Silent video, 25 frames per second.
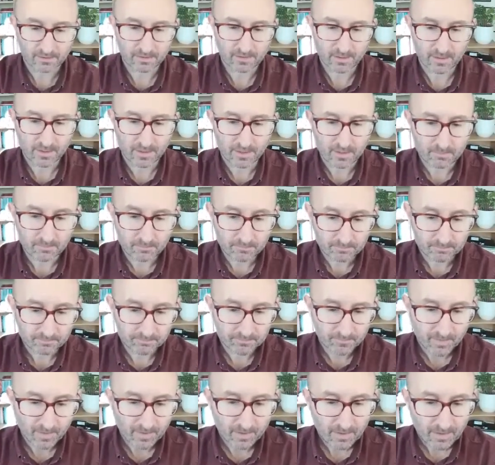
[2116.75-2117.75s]

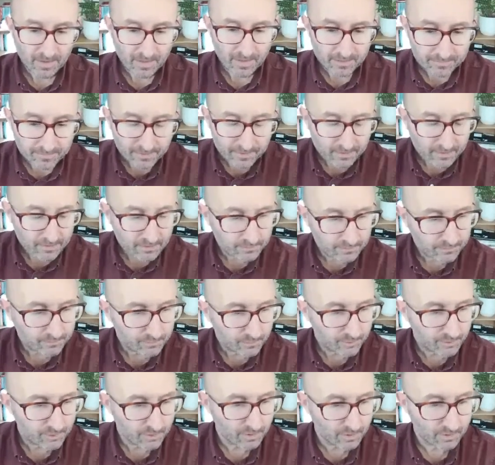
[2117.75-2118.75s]
I think in the
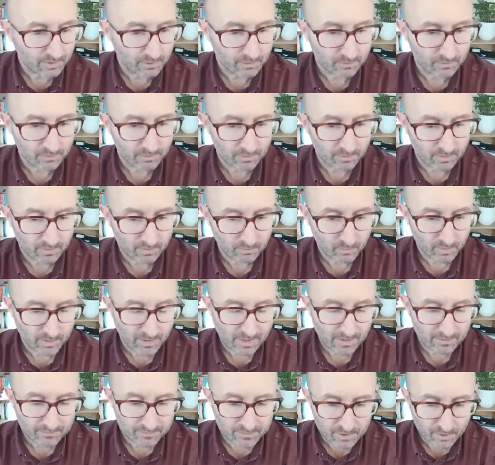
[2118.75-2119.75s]
future we
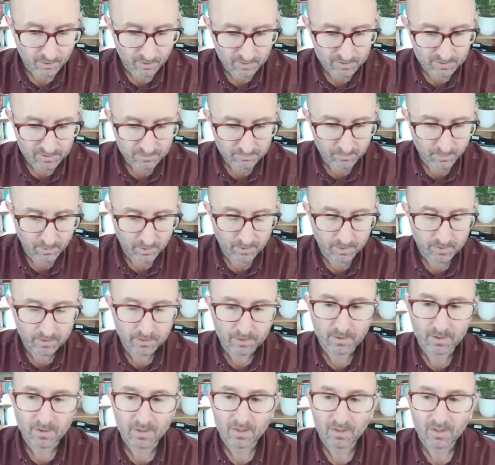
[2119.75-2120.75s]
have talked about
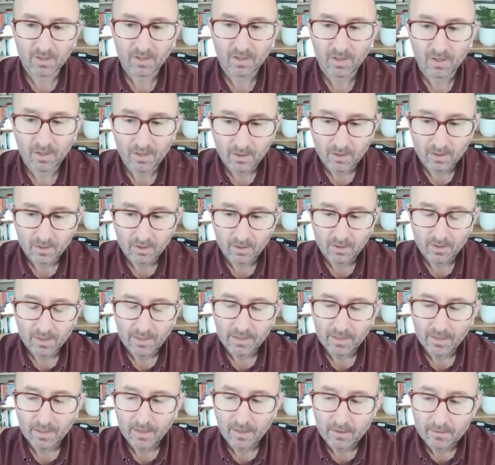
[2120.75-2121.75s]

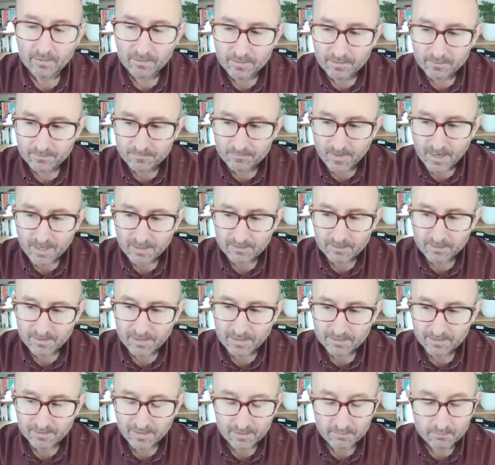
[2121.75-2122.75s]
the fact that
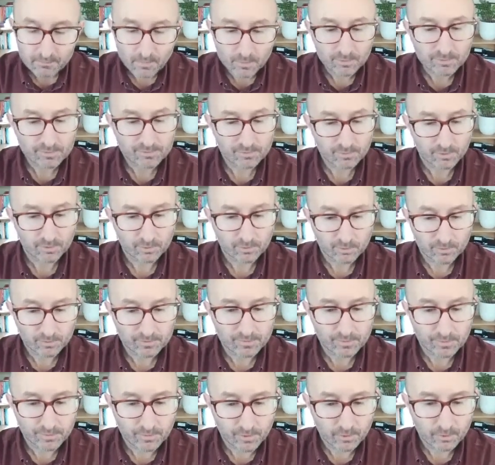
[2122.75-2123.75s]
I think most
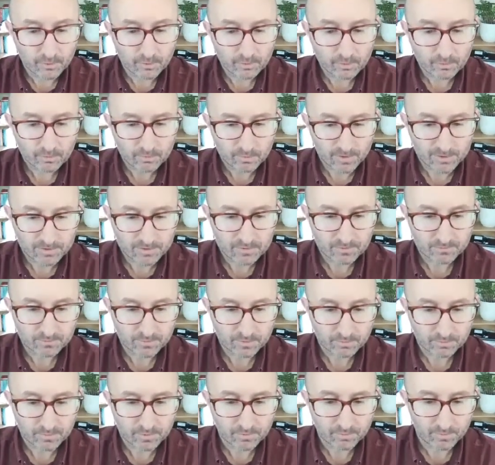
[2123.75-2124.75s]
schools know which of
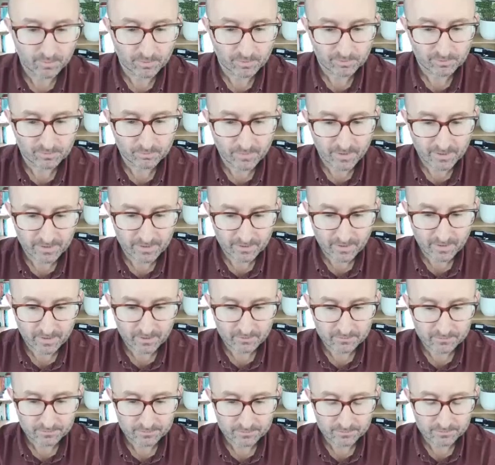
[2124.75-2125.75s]
their pupils might
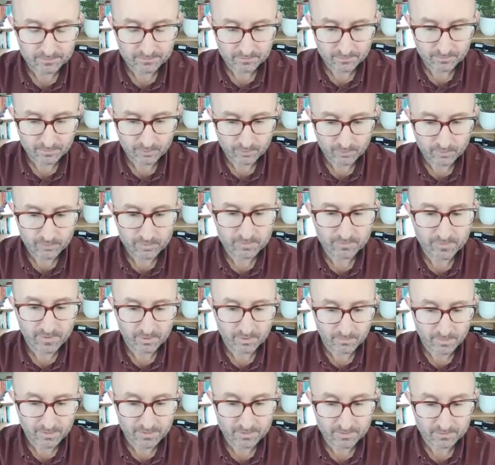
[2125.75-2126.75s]
have
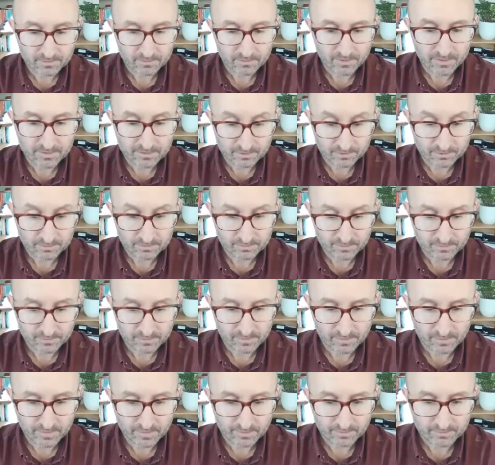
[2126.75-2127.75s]
neurodevelopmental issues,
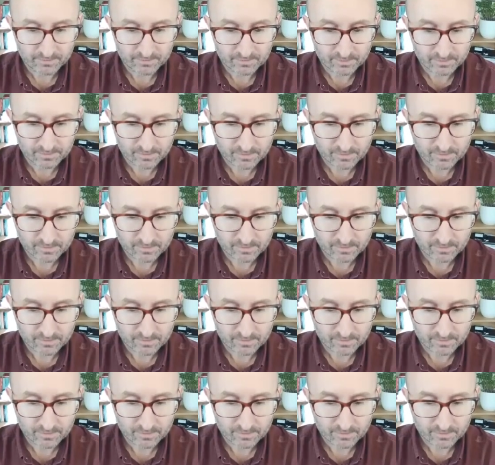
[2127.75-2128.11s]
at least.